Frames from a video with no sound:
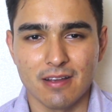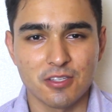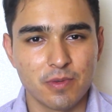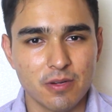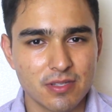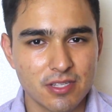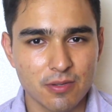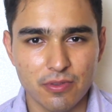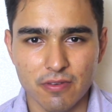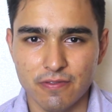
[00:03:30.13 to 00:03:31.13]

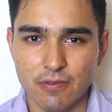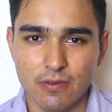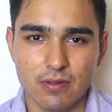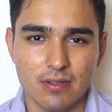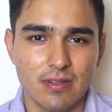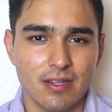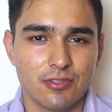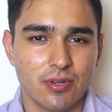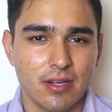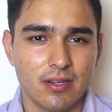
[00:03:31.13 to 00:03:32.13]
experimenting with your food
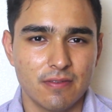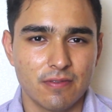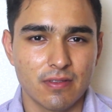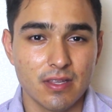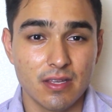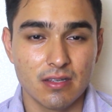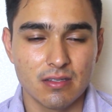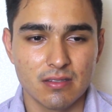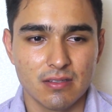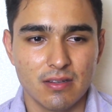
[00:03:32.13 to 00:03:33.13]
and trying different
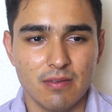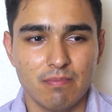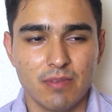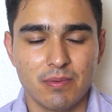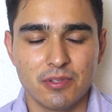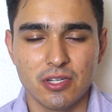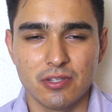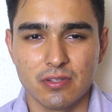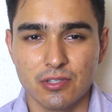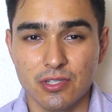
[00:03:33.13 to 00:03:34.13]
things, maybe
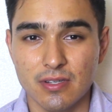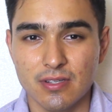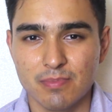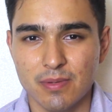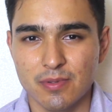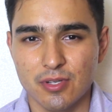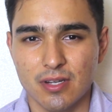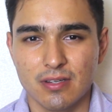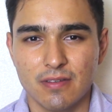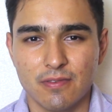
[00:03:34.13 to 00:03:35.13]
changing your sheets, maybe
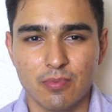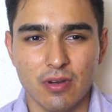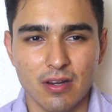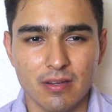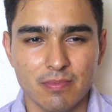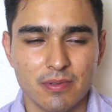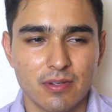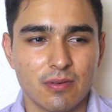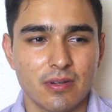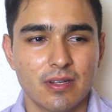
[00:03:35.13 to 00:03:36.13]
trying a different product,
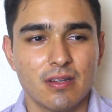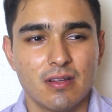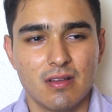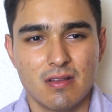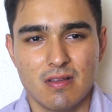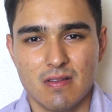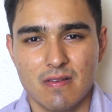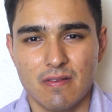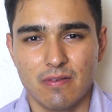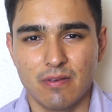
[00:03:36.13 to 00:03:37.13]
maybe going
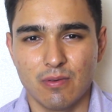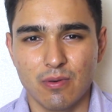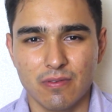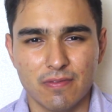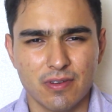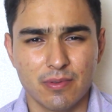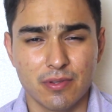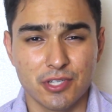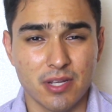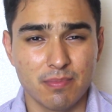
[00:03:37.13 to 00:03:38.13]
oil-free
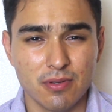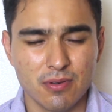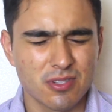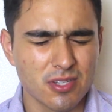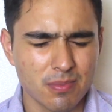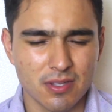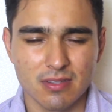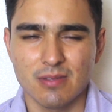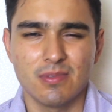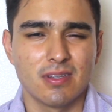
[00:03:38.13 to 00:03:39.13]
with your shampoo or
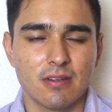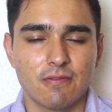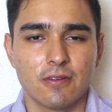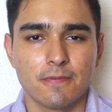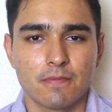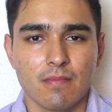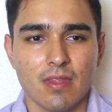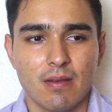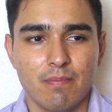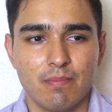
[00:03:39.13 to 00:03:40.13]
something different.
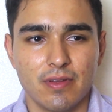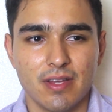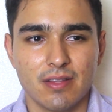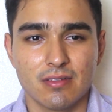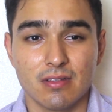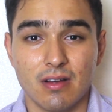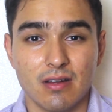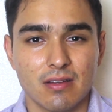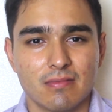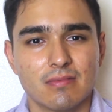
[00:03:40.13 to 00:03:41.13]
But yeah, there's a
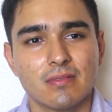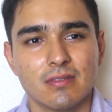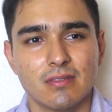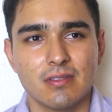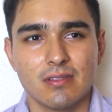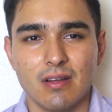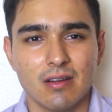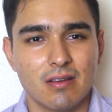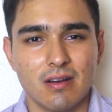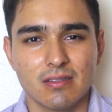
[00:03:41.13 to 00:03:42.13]
lot
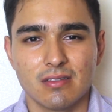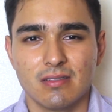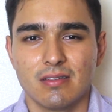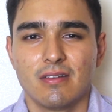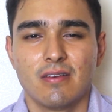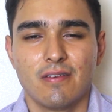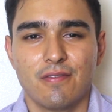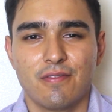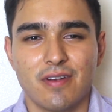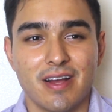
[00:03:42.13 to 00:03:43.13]
of causes
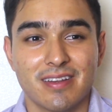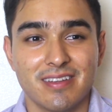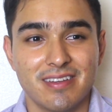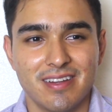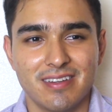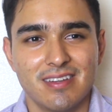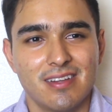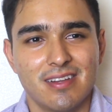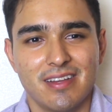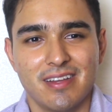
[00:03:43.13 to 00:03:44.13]
for acne, and
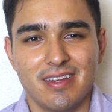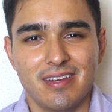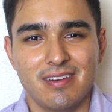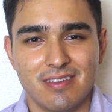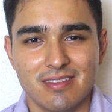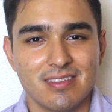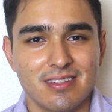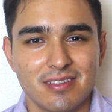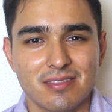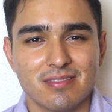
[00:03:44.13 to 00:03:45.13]
it
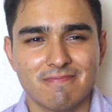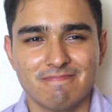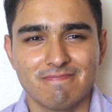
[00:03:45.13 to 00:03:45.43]
honestly is